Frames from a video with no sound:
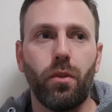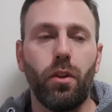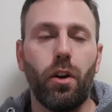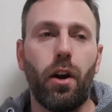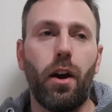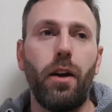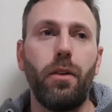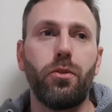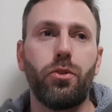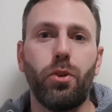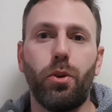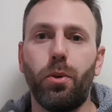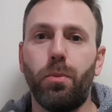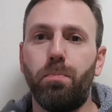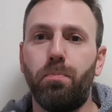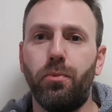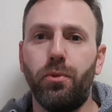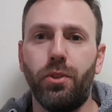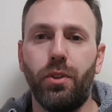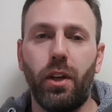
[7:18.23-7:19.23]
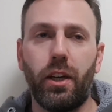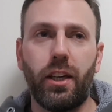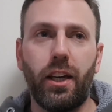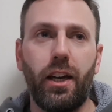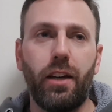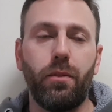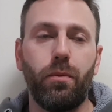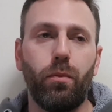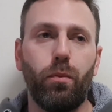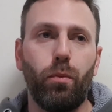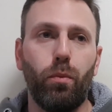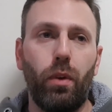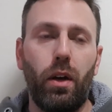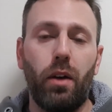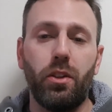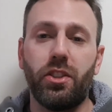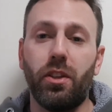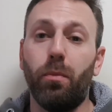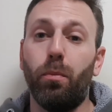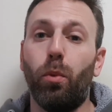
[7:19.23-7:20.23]
All right, so again,
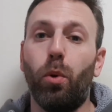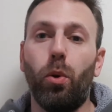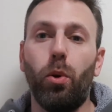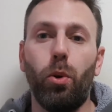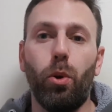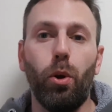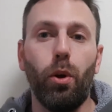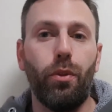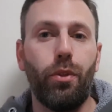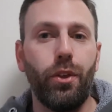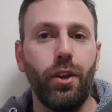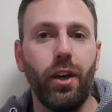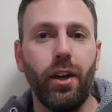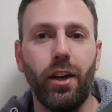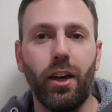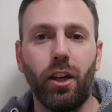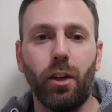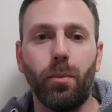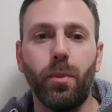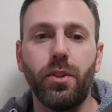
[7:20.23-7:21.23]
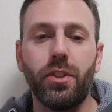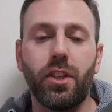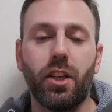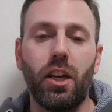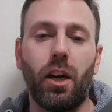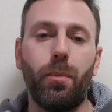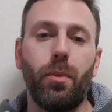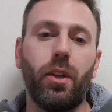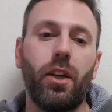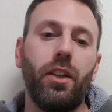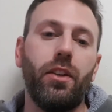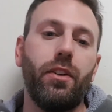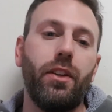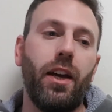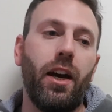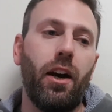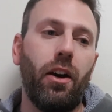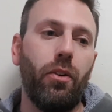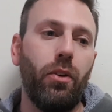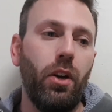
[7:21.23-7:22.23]
uh, some more earthier elements are coming in
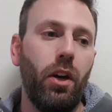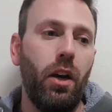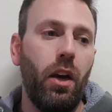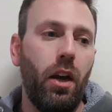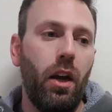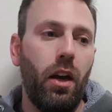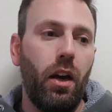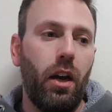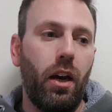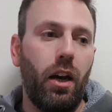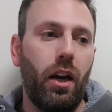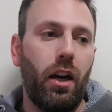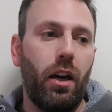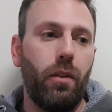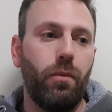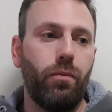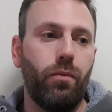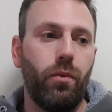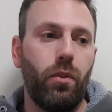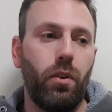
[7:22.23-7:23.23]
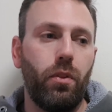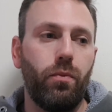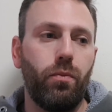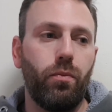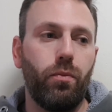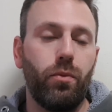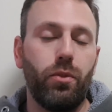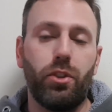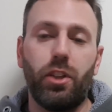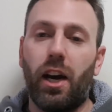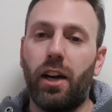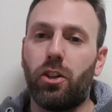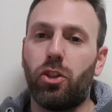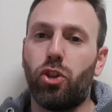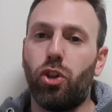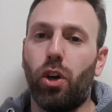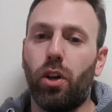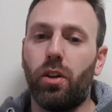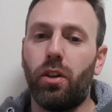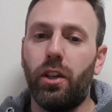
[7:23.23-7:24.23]
now. Um, dark
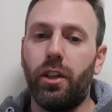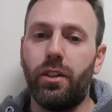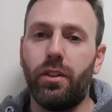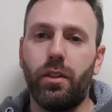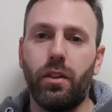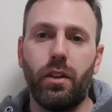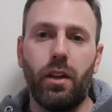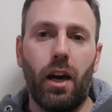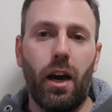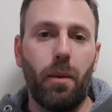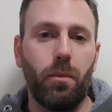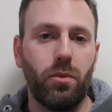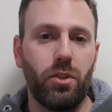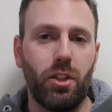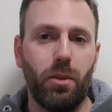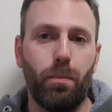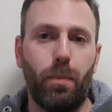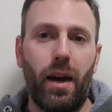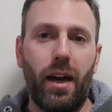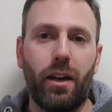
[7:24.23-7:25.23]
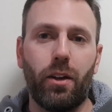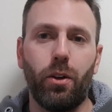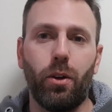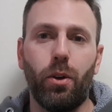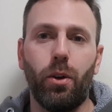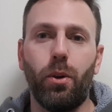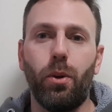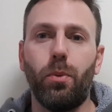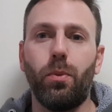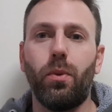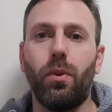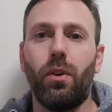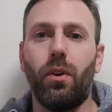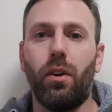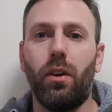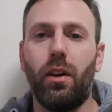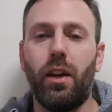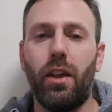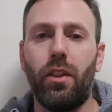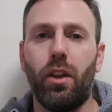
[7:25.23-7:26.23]
chocolate, um, tobacco,
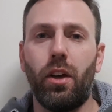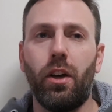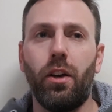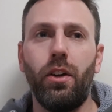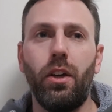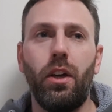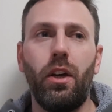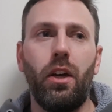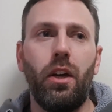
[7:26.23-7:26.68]
leather.